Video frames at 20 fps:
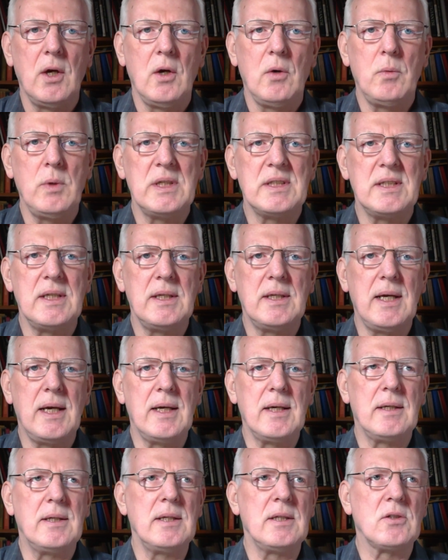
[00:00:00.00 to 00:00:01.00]
We see
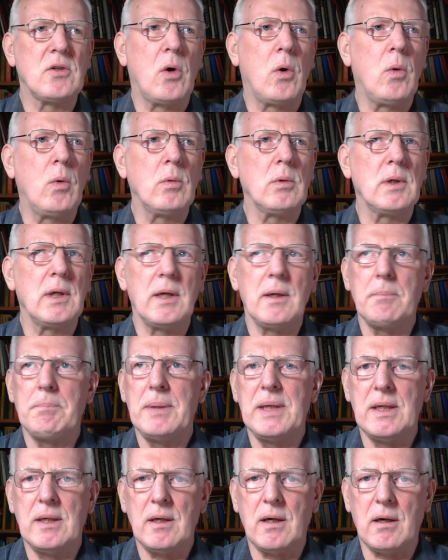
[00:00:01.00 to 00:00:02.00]
deities holding
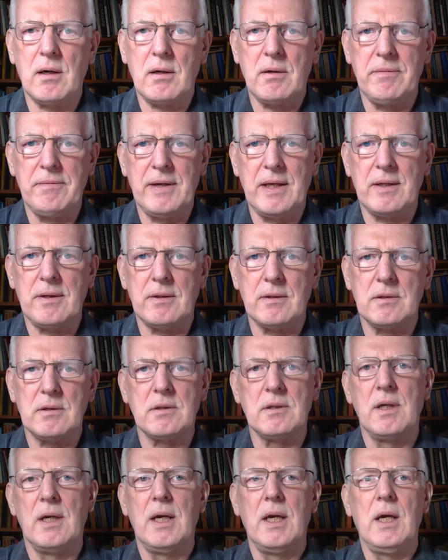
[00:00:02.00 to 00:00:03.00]
peacock feathers,